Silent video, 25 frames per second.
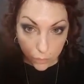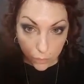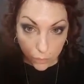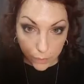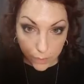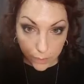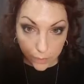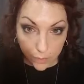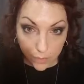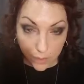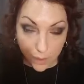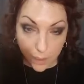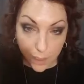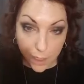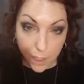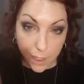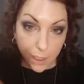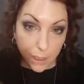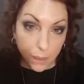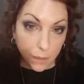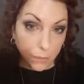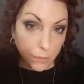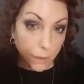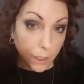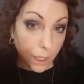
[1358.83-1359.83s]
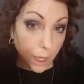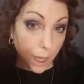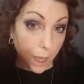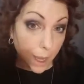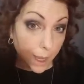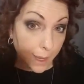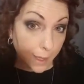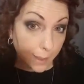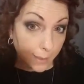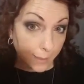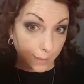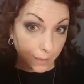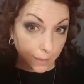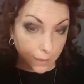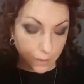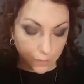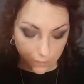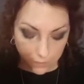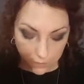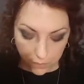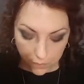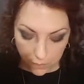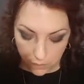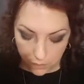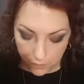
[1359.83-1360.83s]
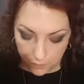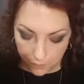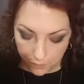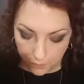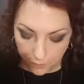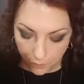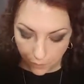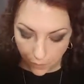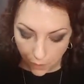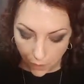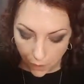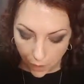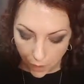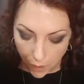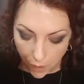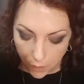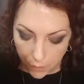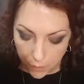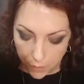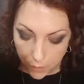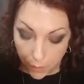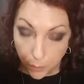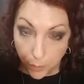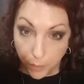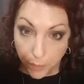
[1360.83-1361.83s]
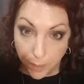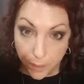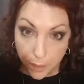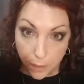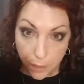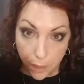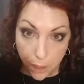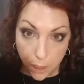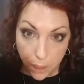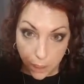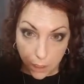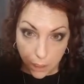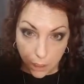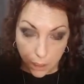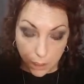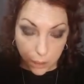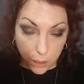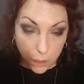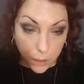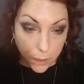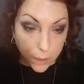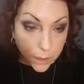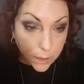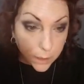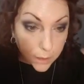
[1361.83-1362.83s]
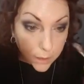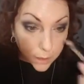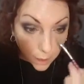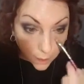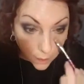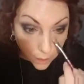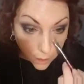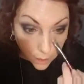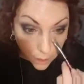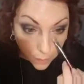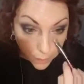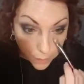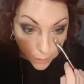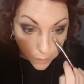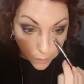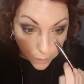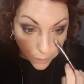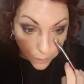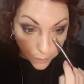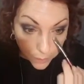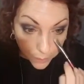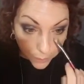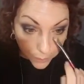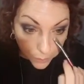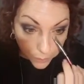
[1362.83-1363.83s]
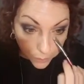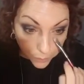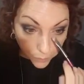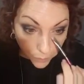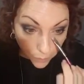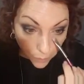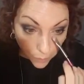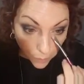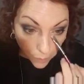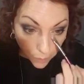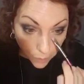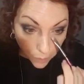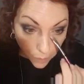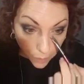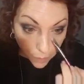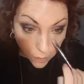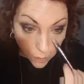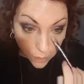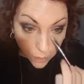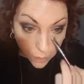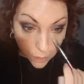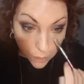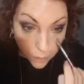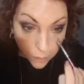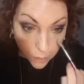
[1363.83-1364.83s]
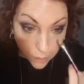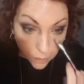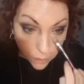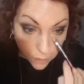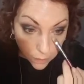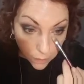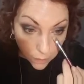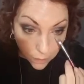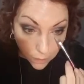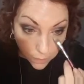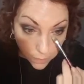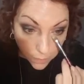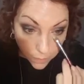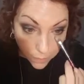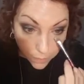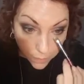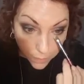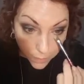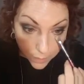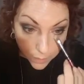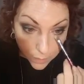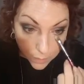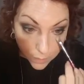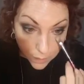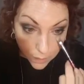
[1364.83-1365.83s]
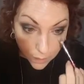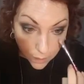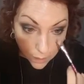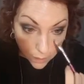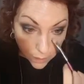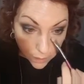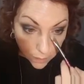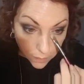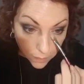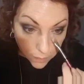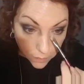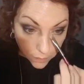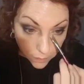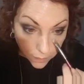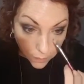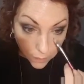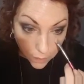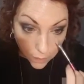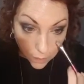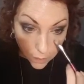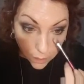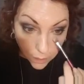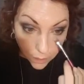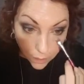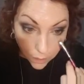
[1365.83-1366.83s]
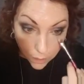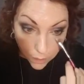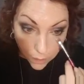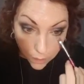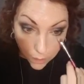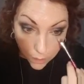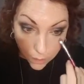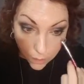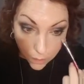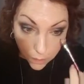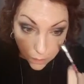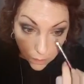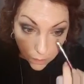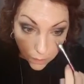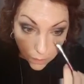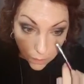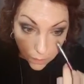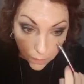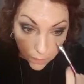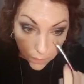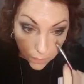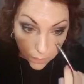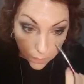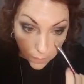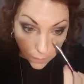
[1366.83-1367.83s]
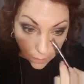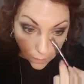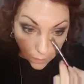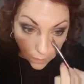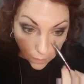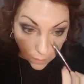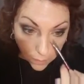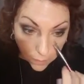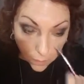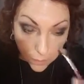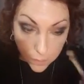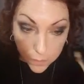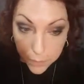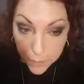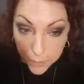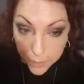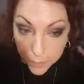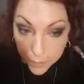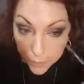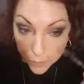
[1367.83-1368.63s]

will give you kind of an eye lift. I'm going to blend that in just a second. I'm going to get the rest of this right here, this side.